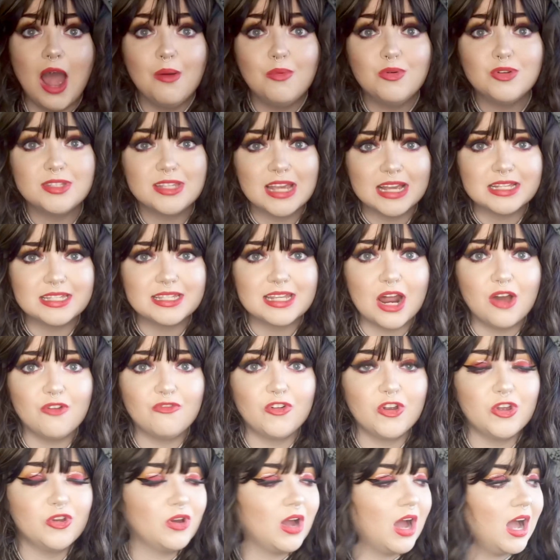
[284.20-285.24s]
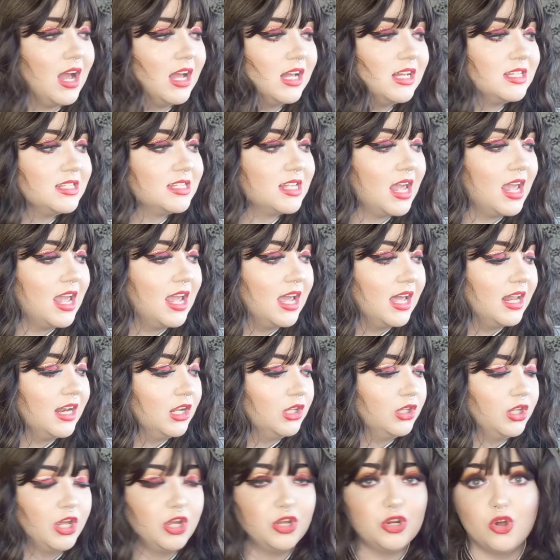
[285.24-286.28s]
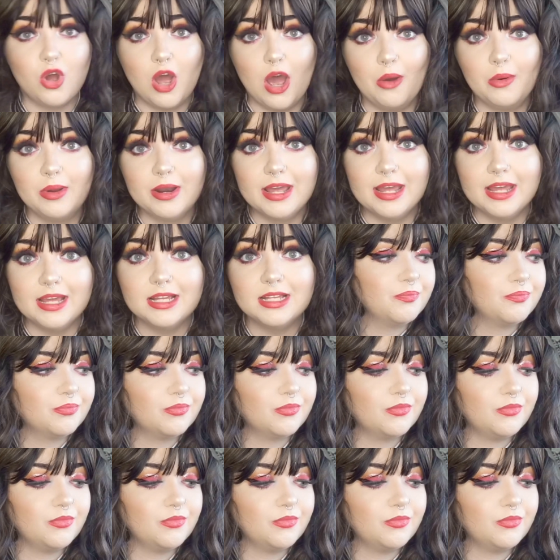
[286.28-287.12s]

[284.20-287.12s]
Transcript: will test it out for you guys and let you know how it is